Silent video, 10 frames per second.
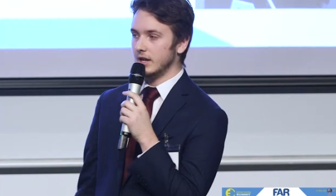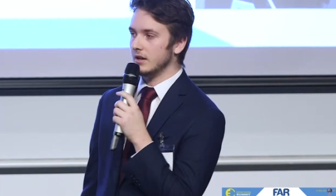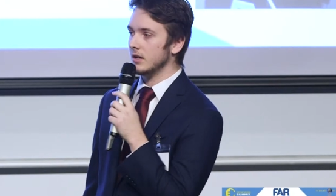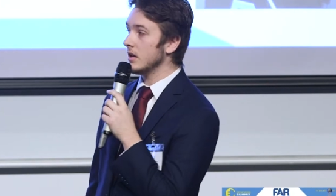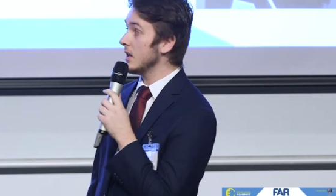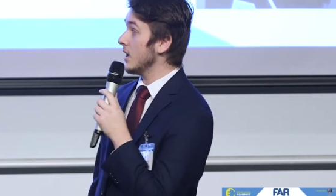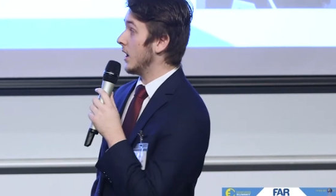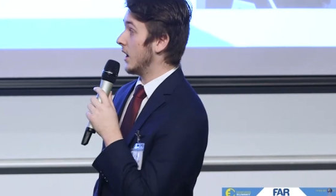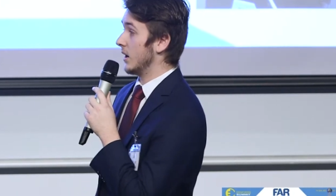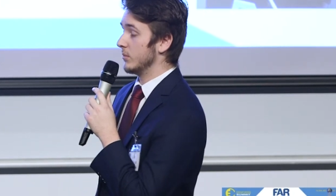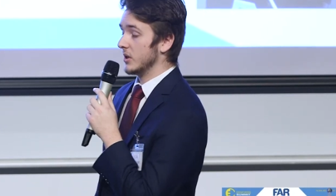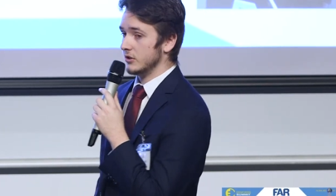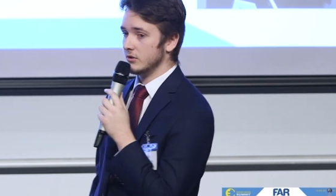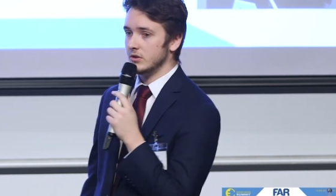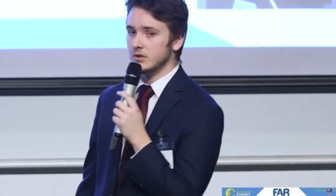data. But
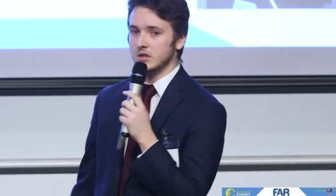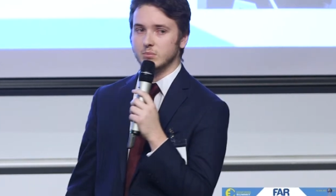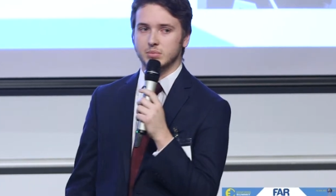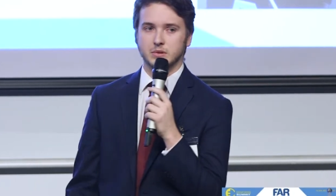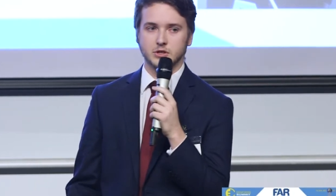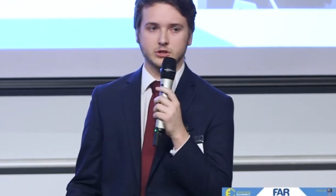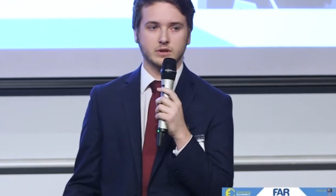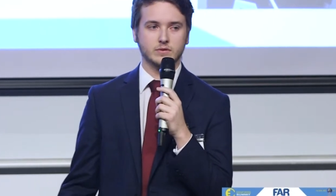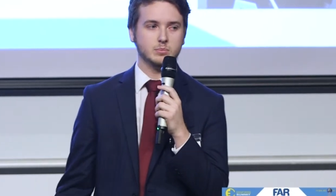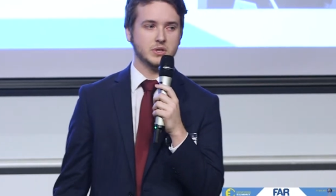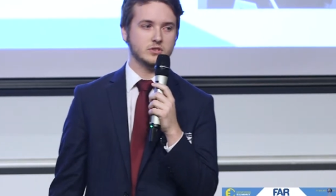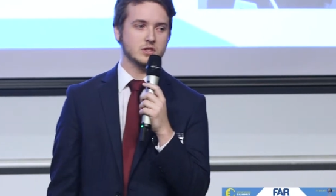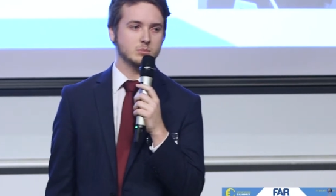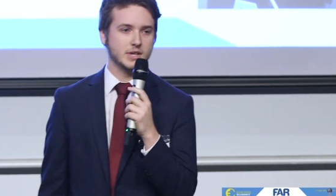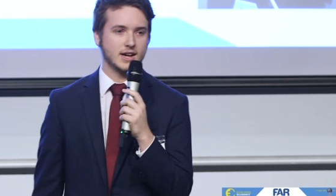due to the completion of the
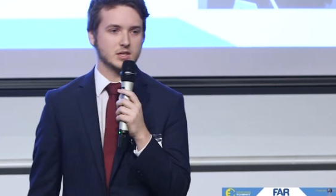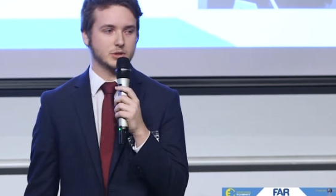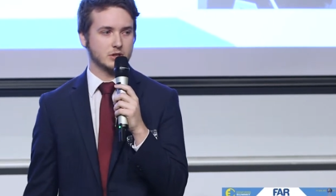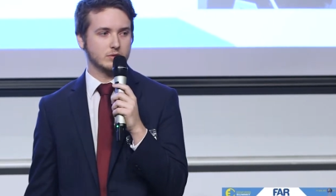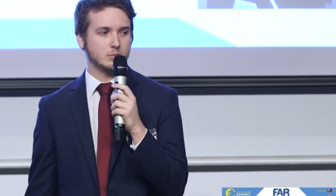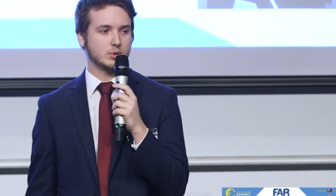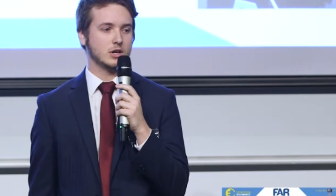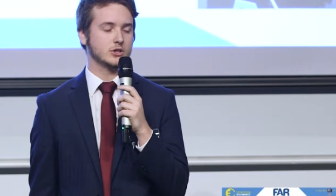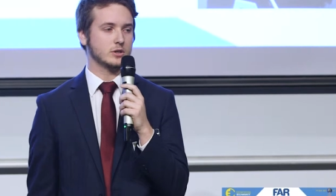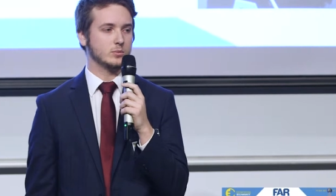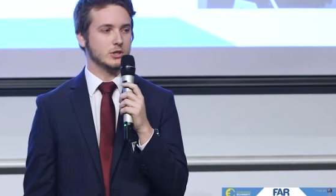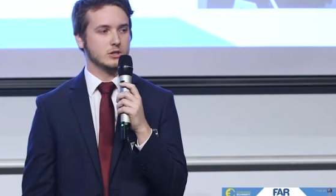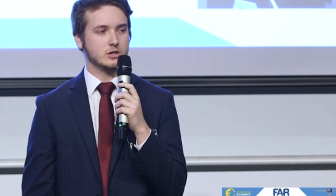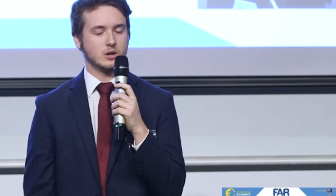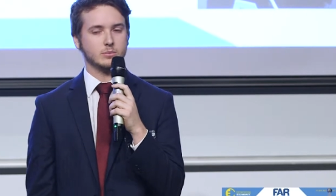PCB aspect of the project, we
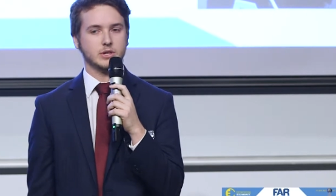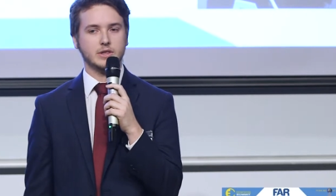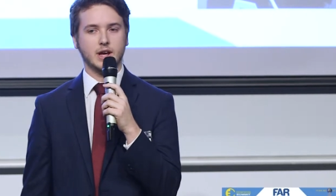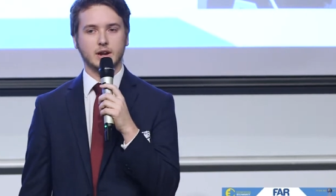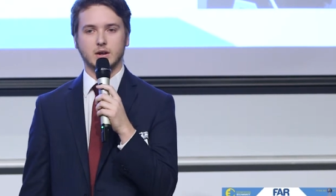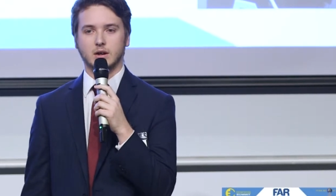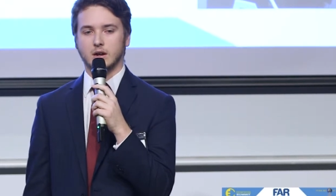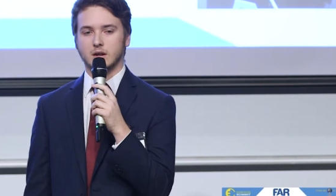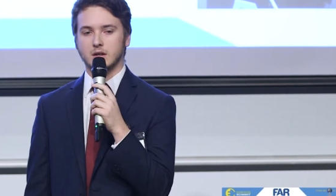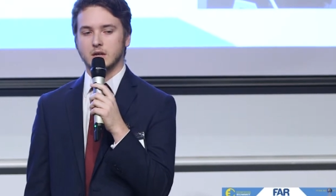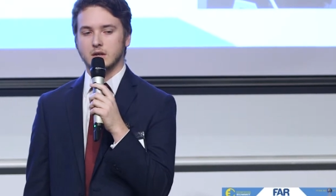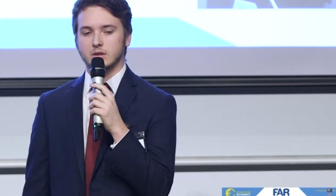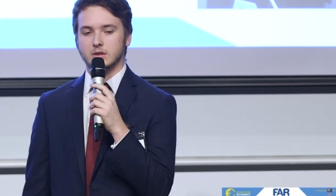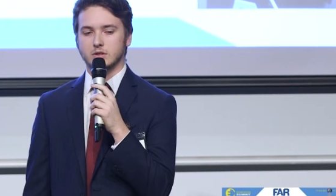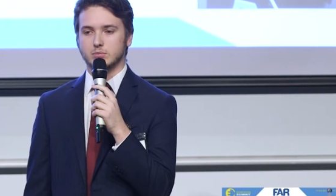determined that
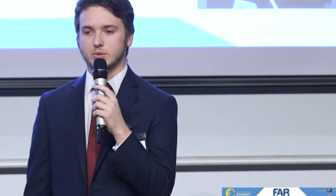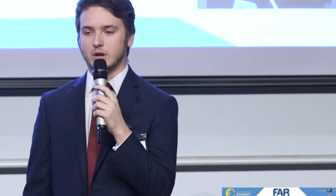this